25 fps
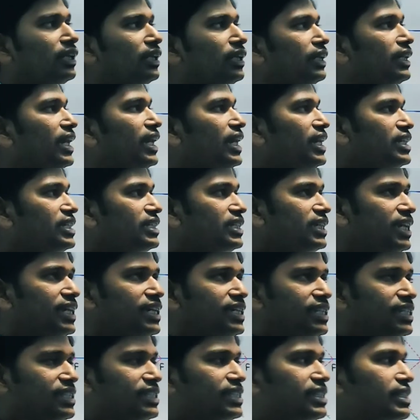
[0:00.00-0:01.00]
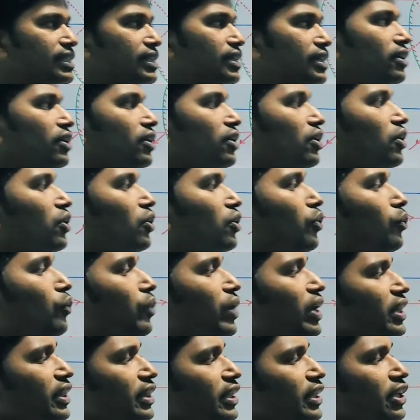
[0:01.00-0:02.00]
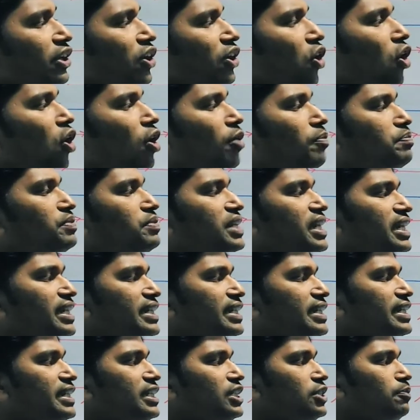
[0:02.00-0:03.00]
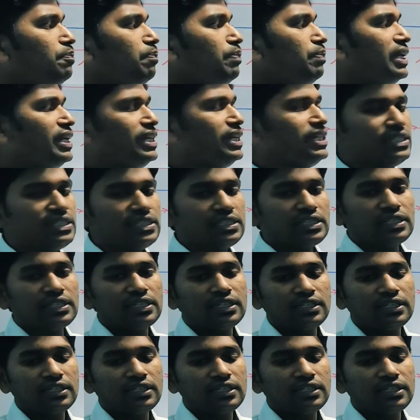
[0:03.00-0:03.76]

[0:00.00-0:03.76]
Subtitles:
Next case, when the object is placed